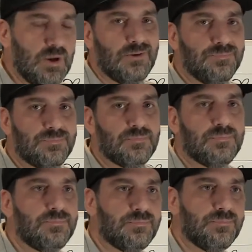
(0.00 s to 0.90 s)
well,
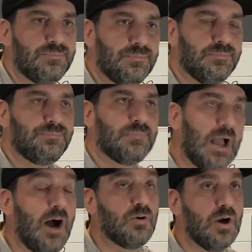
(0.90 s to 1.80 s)

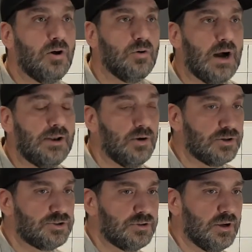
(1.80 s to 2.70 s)
I'll go. I know
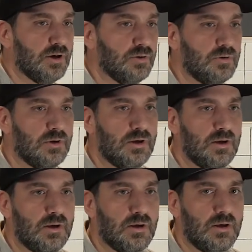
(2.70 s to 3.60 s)
I should go,
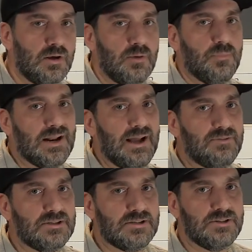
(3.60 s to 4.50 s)
but I
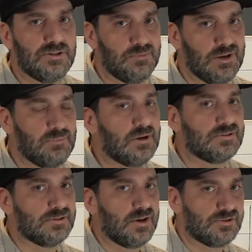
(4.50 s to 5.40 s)
have a decision to make
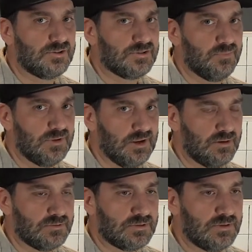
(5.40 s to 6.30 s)
because there's also something
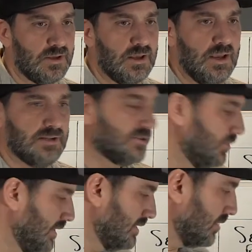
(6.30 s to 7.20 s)
else. And
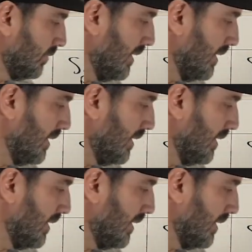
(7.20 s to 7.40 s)
so these are the